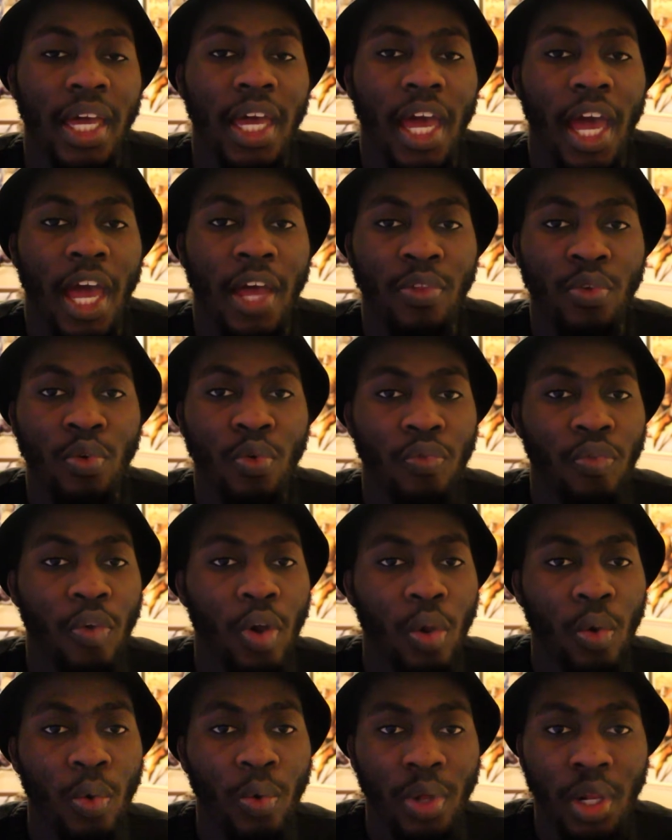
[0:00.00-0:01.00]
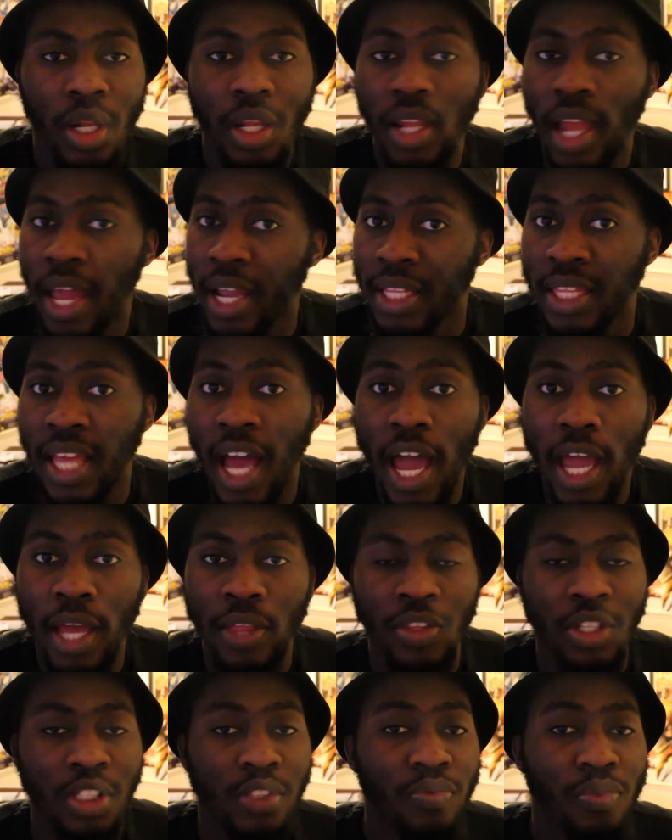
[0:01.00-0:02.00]
and you follow Dai
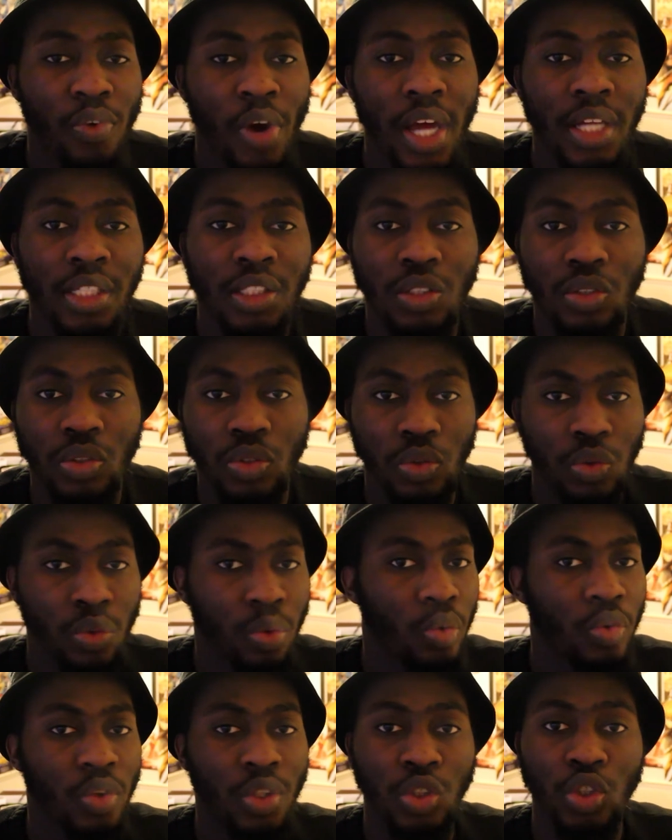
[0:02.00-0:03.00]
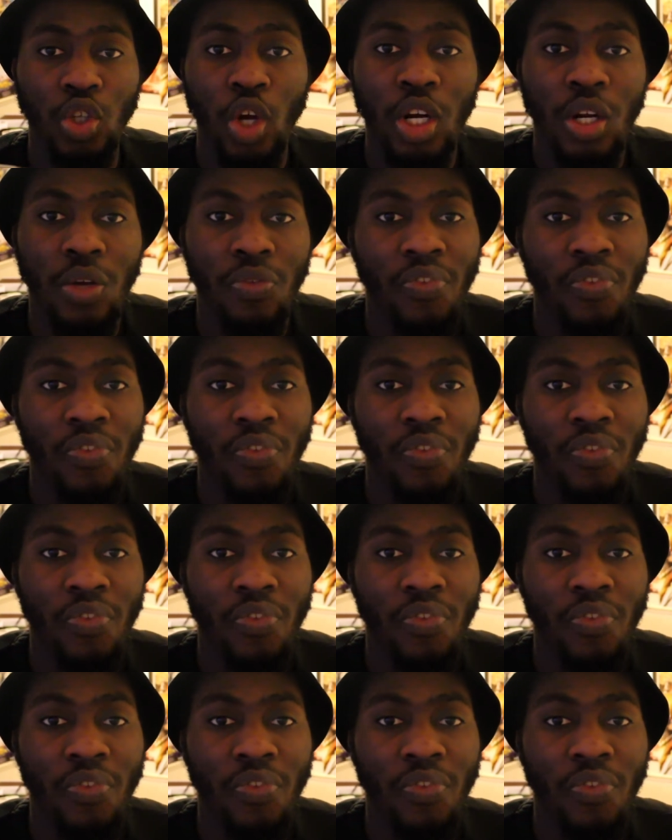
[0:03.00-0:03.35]
and his friends through this journey,